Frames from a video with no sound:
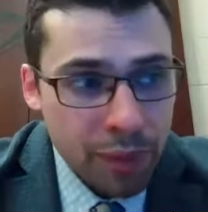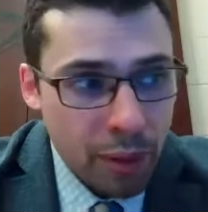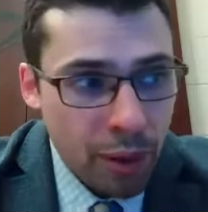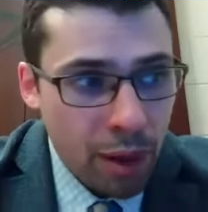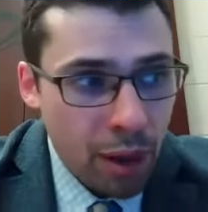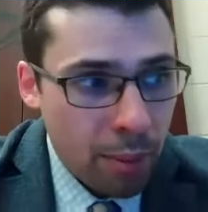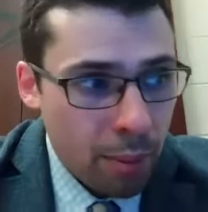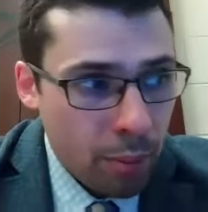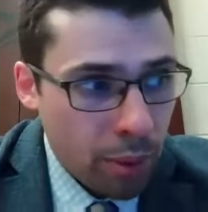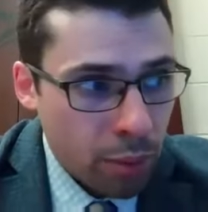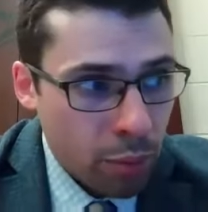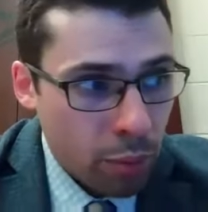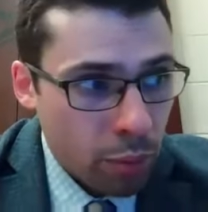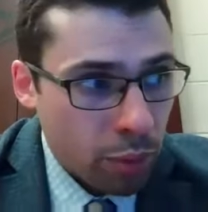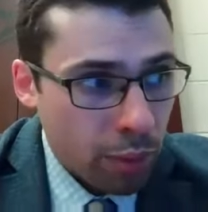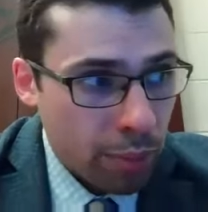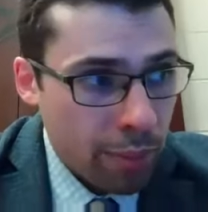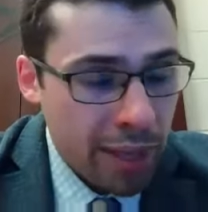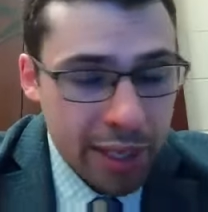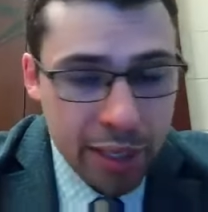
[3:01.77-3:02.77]
When
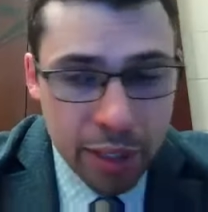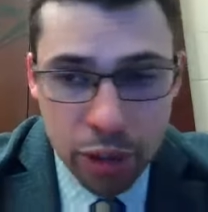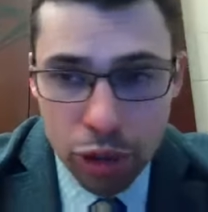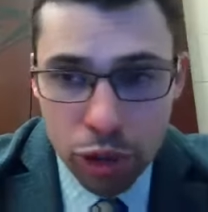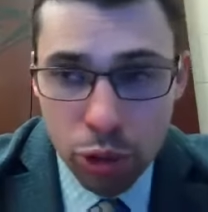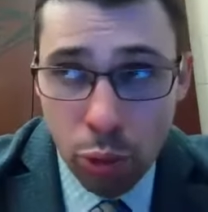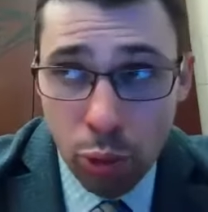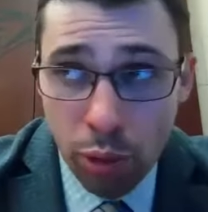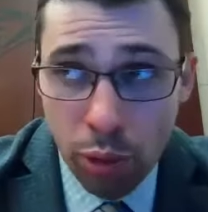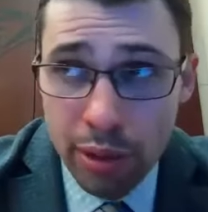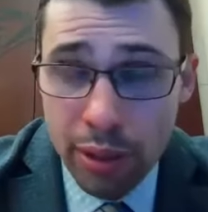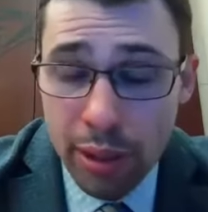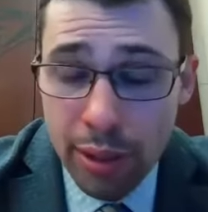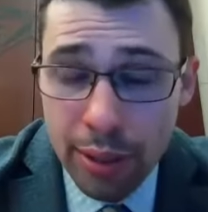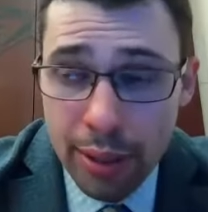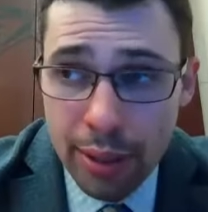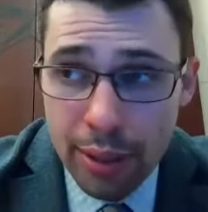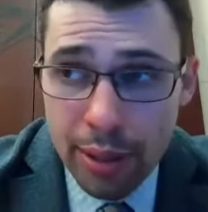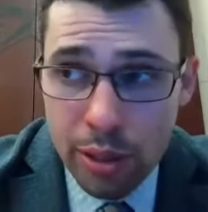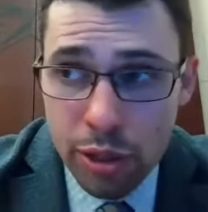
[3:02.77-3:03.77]
we're making short
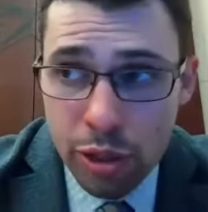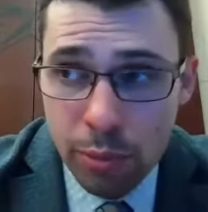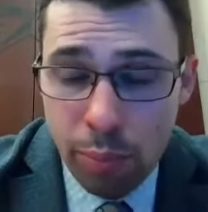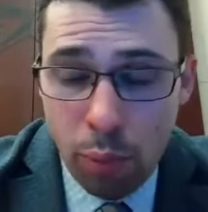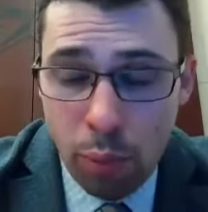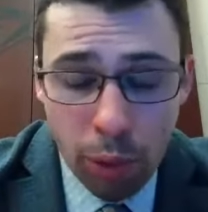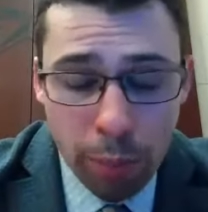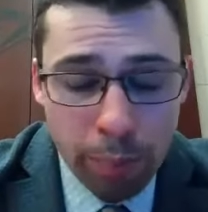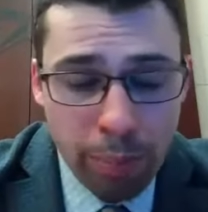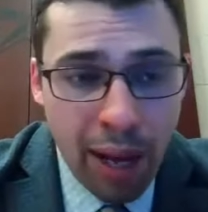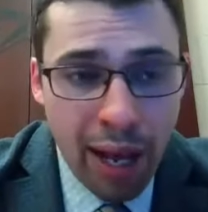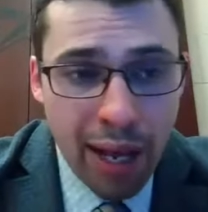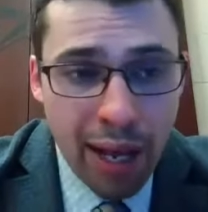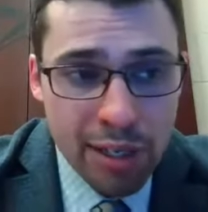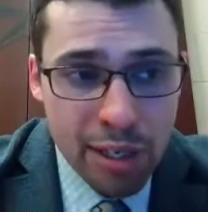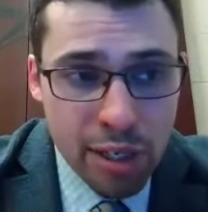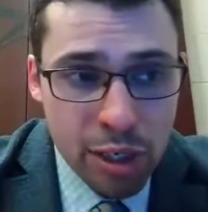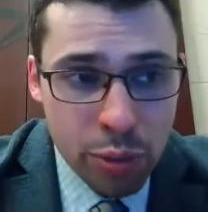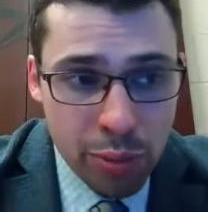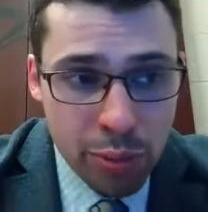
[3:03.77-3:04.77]
support
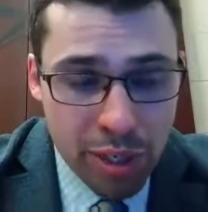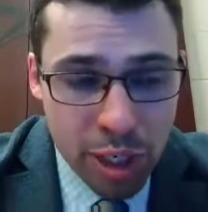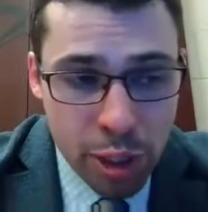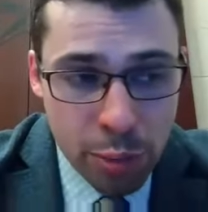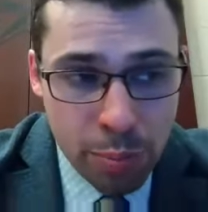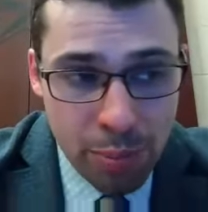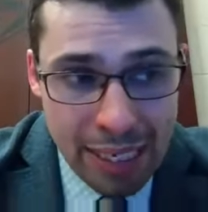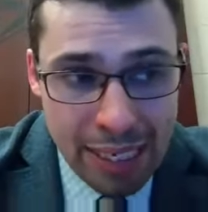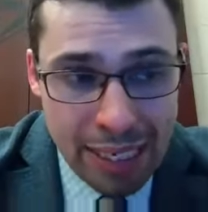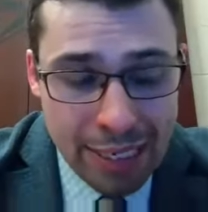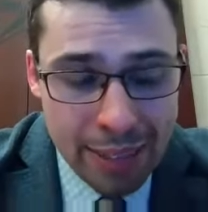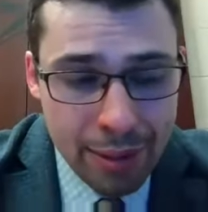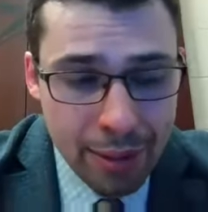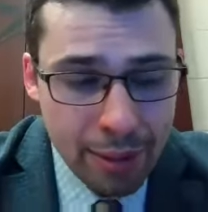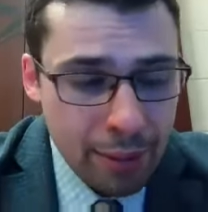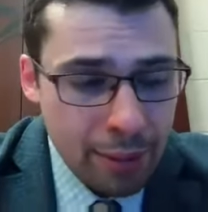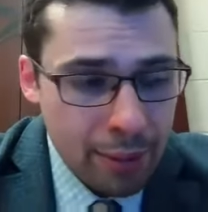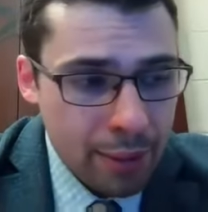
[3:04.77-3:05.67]
passes with speed,